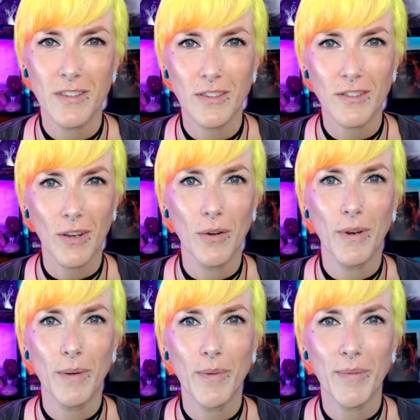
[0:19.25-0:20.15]
so
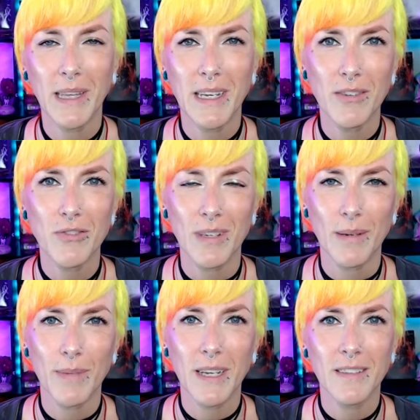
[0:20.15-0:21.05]
it'd be really interesting
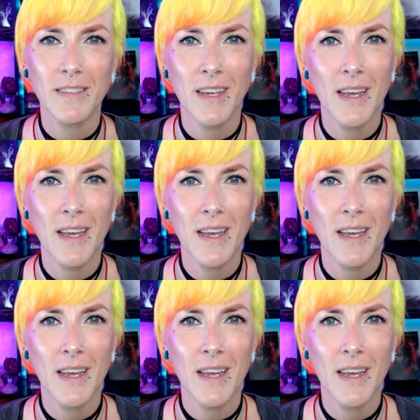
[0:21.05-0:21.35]
because